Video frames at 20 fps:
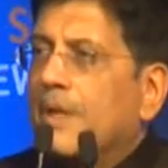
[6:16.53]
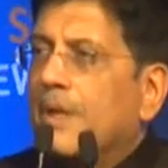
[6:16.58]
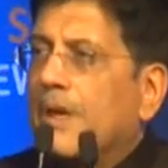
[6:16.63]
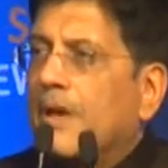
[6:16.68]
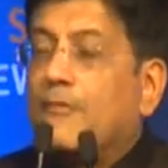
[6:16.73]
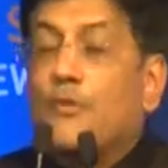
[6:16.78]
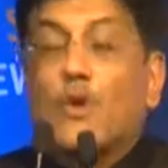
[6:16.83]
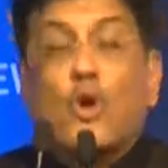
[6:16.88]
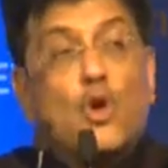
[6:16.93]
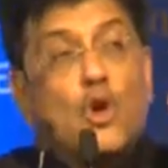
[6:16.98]

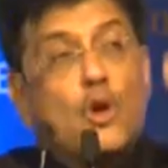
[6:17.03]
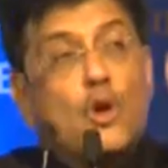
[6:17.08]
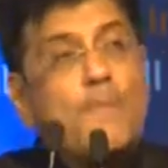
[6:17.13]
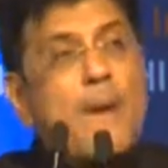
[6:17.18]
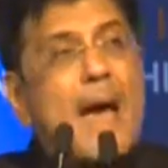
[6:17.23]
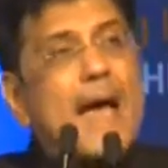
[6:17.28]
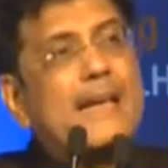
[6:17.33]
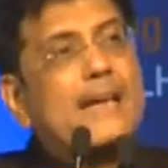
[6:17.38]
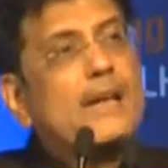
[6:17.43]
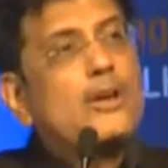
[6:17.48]
If you look
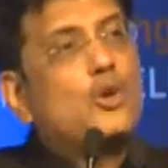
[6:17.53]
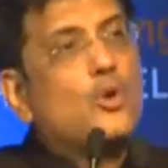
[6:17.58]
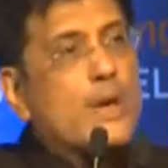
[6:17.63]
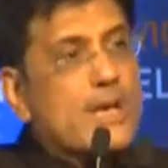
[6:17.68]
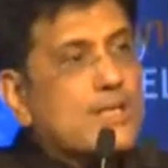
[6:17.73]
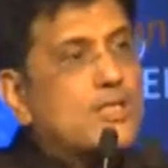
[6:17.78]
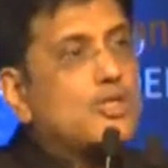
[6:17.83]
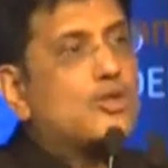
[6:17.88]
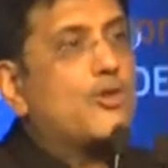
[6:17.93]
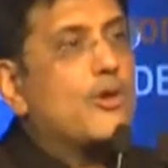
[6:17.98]
back into
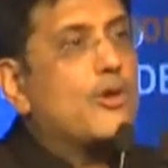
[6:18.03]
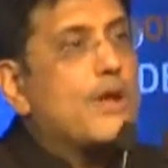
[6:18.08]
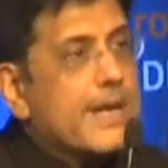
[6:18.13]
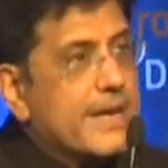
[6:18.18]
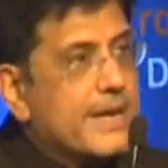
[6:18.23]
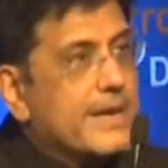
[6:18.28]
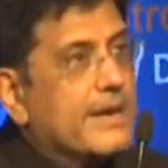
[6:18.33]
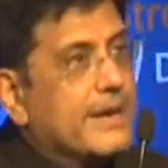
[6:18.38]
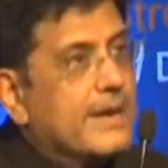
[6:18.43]
history,